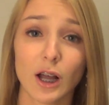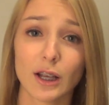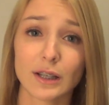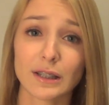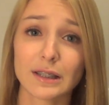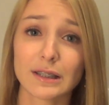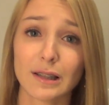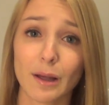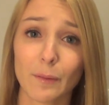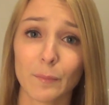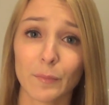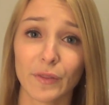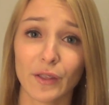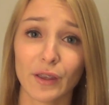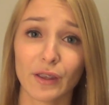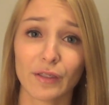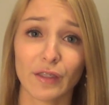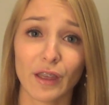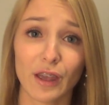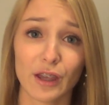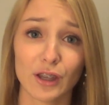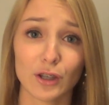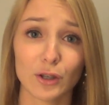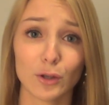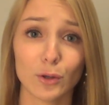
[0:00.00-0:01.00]
on something
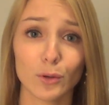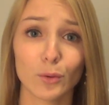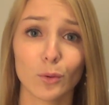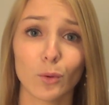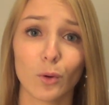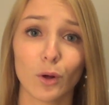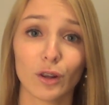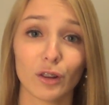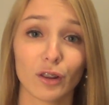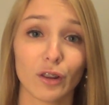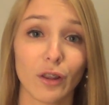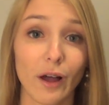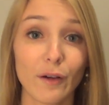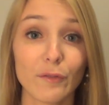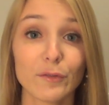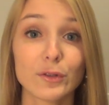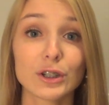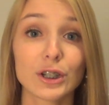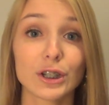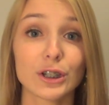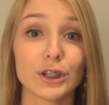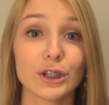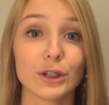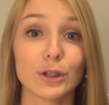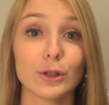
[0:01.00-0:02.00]
that you love
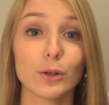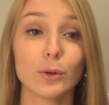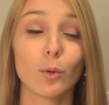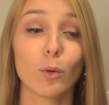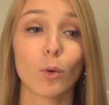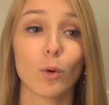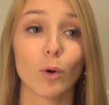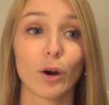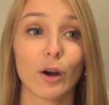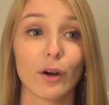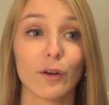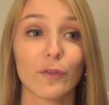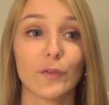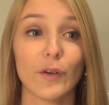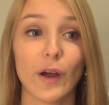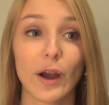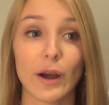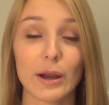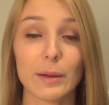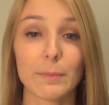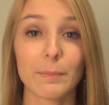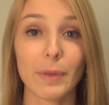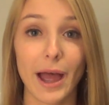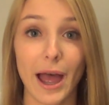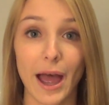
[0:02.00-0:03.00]
to do or are
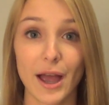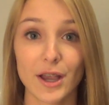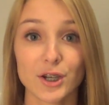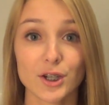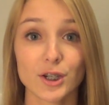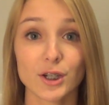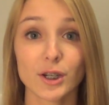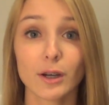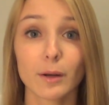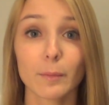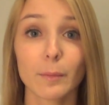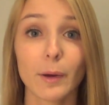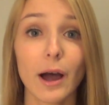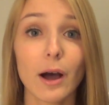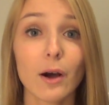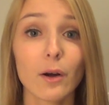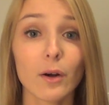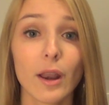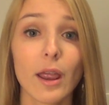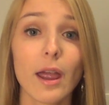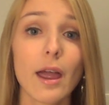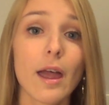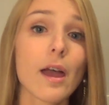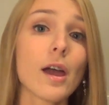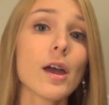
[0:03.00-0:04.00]
very passionate
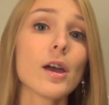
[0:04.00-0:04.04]
about.